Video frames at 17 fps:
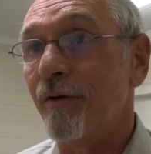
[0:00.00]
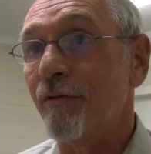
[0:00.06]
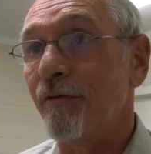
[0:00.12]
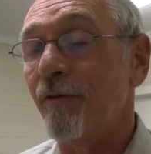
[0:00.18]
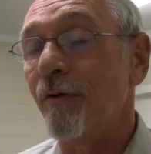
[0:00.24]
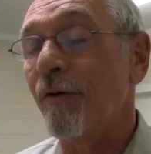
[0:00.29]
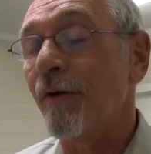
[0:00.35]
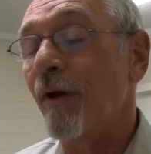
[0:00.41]

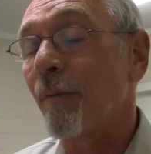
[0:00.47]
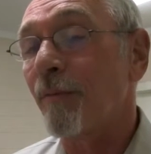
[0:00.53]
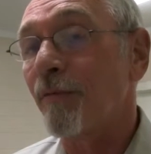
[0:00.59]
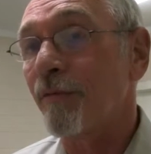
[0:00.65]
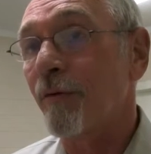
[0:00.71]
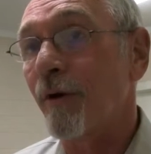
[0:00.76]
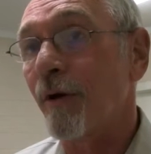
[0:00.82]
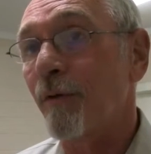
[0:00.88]
So the numbers
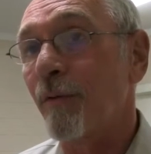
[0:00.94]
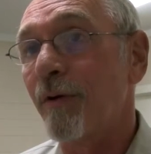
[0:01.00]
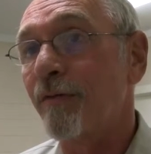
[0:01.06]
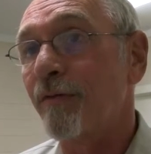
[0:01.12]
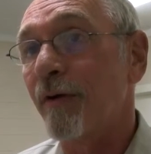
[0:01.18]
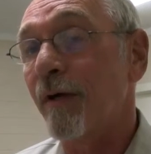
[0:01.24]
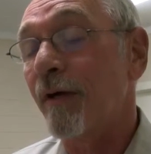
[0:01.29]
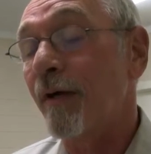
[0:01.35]
are
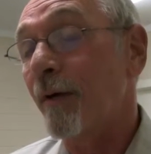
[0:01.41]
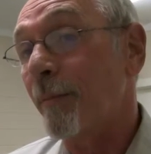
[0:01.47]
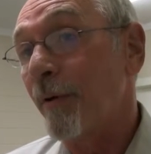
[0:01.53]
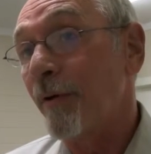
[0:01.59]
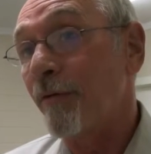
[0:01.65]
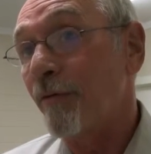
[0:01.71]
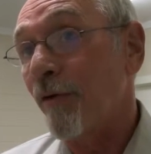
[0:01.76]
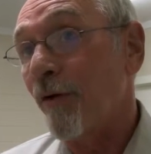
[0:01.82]
increasing, and it
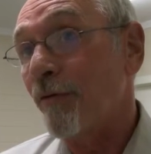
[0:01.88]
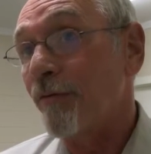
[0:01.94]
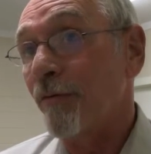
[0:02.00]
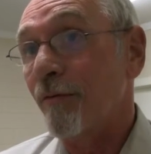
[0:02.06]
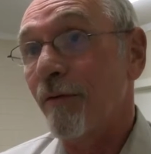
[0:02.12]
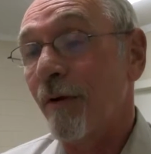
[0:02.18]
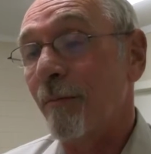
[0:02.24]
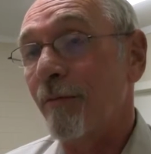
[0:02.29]
appears also the
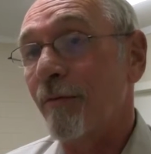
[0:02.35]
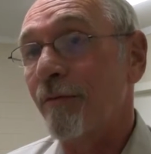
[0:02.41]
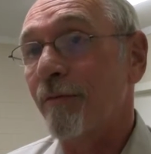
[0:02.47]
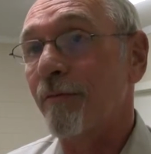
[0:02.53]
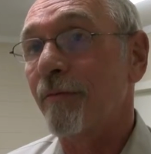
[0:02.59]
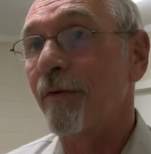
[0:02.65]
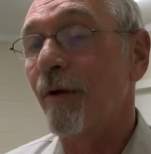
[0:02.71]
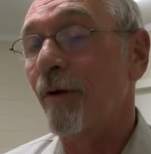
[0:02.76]
numbers, you
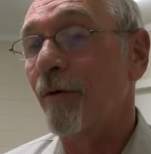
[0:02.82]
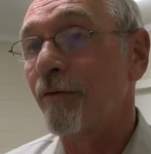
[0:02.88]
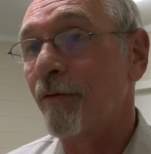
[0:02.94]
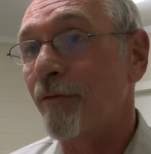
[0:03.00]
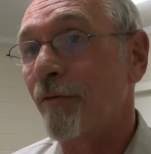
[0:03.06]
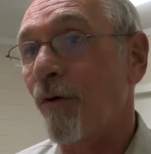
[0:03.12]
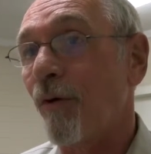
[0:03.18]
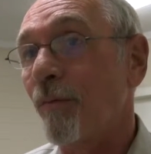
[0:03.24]
know,
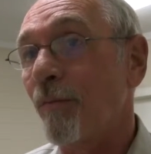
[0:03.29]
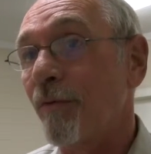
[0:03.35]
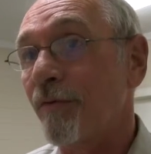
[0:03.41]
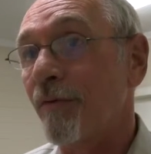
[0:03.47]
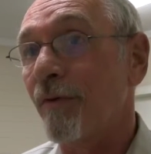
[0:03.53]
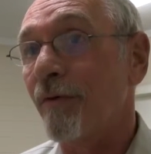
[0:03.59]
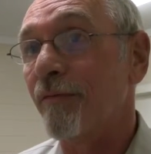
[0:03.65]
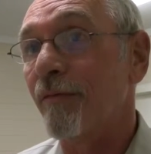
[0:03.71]
just
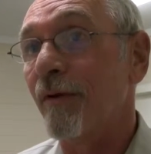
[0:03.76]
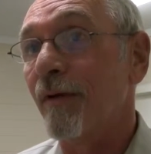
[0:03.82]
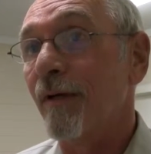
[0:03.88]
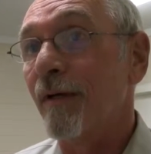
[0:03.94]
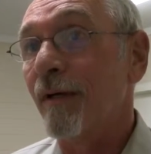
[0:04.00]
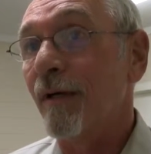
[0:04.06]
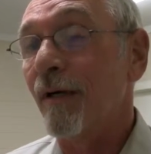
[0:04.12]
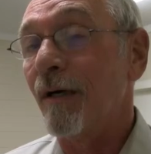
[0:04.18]
homelessness
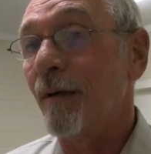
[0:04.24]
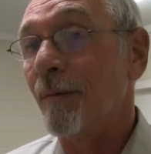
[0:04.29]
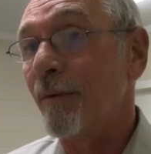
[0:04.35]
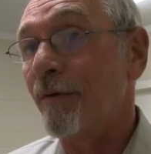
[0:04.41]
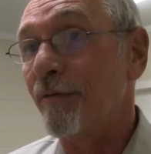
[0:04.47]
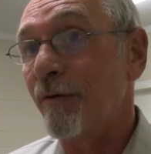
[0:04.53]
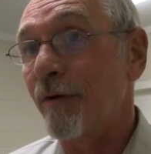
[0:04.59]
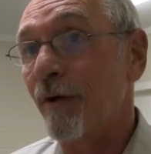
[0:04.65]
um,
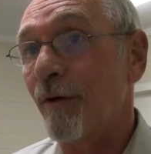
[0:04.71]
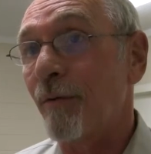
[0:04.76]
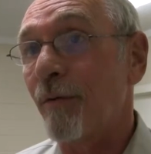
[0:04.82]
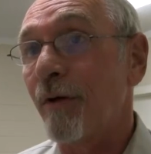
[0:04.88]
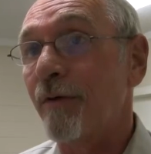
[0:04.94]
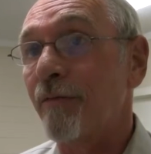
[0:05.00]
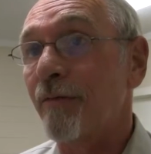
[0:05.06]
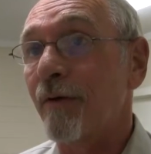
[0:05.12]
is
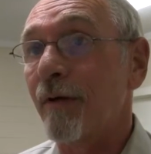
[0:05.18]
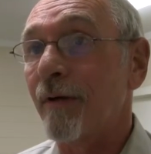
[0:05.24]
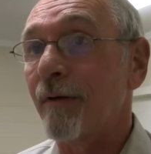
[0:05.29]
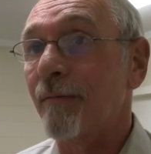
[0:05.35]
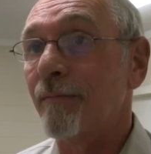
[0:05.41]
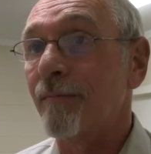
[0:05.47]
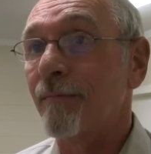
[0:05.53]
increasing.